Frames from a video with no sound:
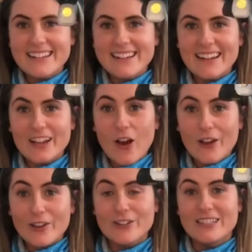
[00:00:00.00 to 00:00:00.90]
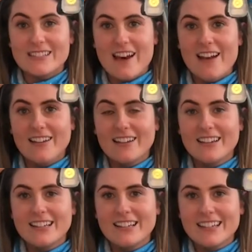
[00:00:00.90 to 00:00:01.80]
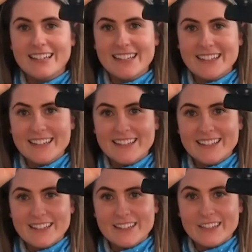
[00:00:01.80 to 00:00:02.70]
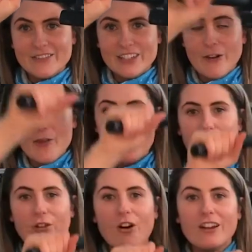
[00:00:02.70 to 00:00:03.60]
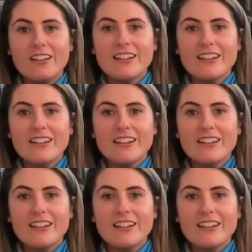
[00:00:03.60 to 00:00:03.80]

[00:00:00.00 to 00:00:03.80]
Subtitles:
Like, how cool is that? Should we turn them both on?